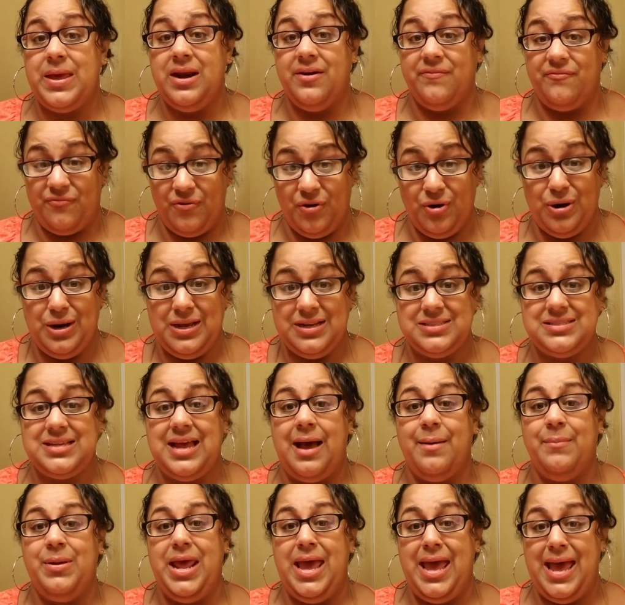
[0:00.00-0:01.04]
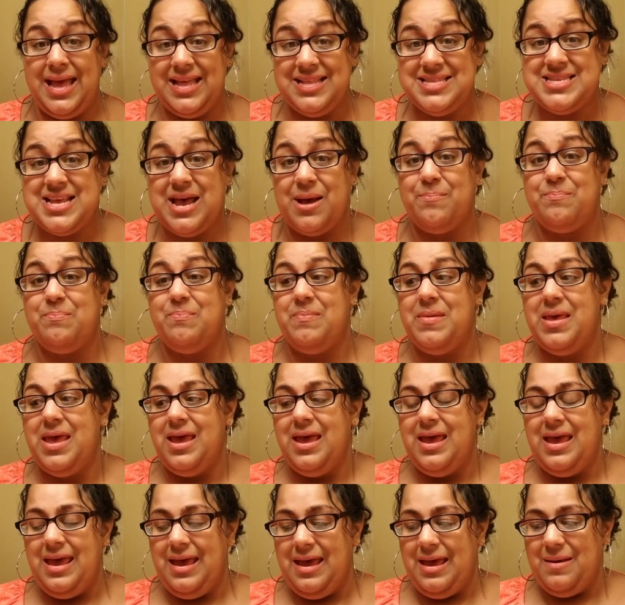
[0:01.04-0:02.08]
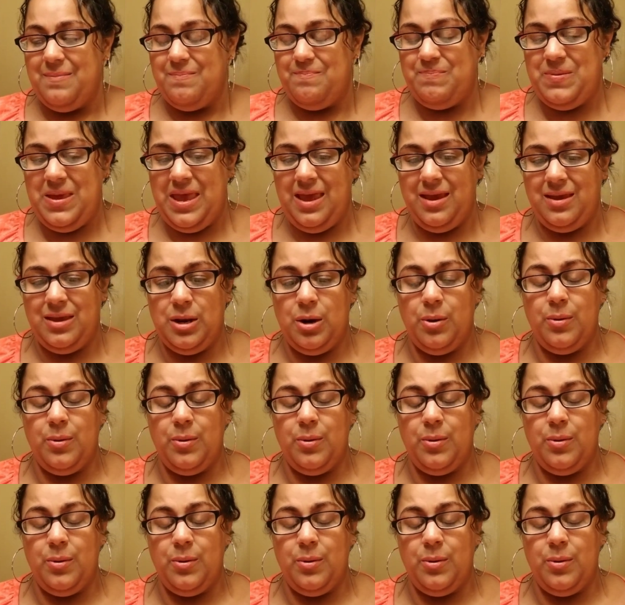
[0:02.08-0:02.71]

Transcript: in a furnace. I'm going to end up being,